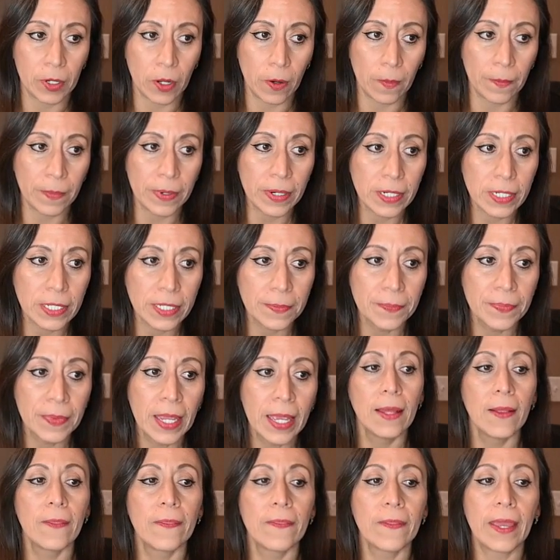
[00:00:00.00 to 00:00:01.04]
numbers,
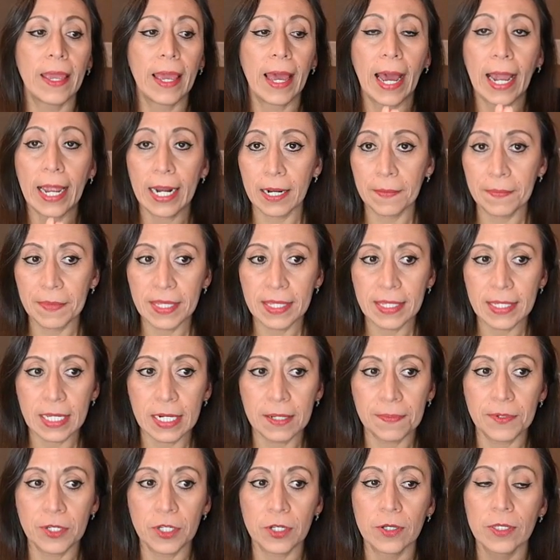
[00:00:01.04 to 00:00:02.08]
the item
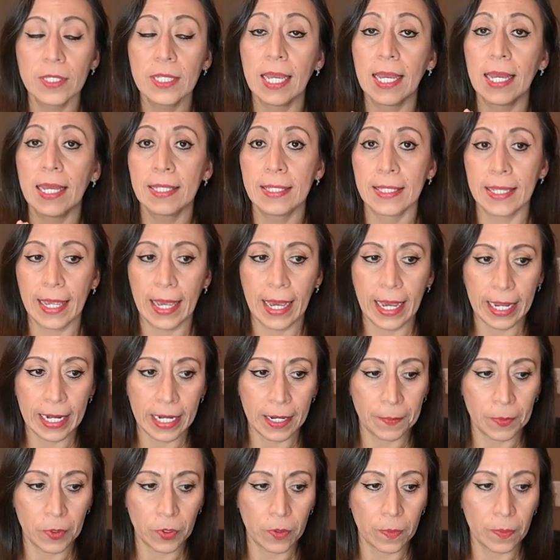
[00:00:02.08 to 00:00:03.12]
description, and the
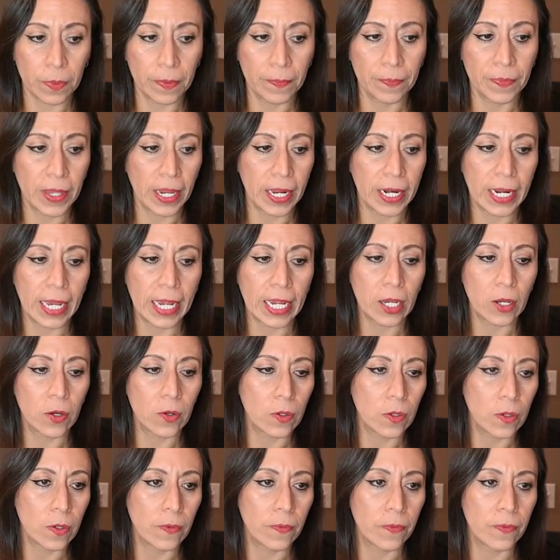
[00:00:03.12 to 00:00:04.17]
item group. And I
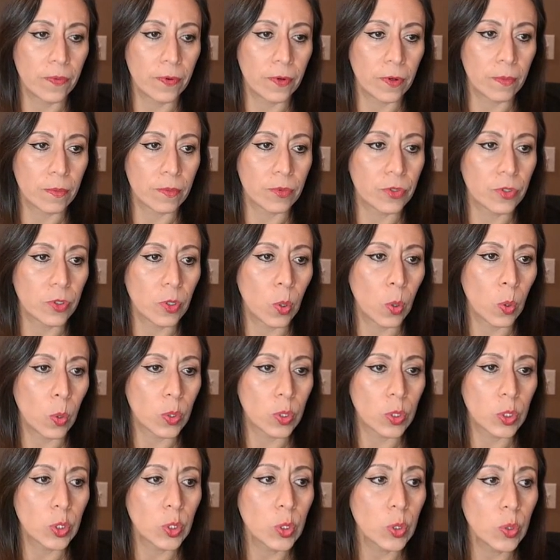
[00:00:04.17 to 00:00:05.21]
go from row
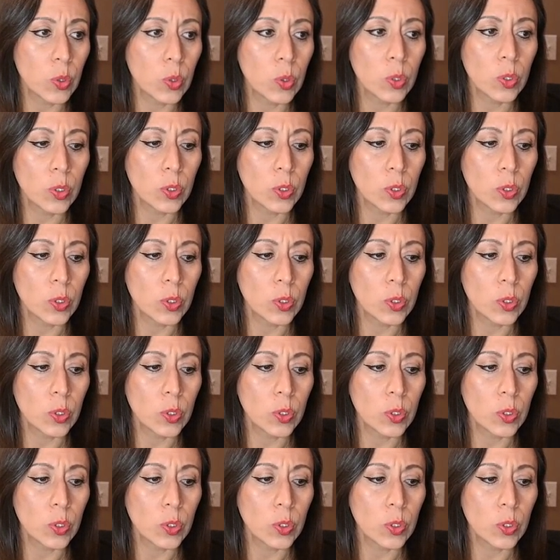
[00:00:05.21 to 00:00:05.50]
2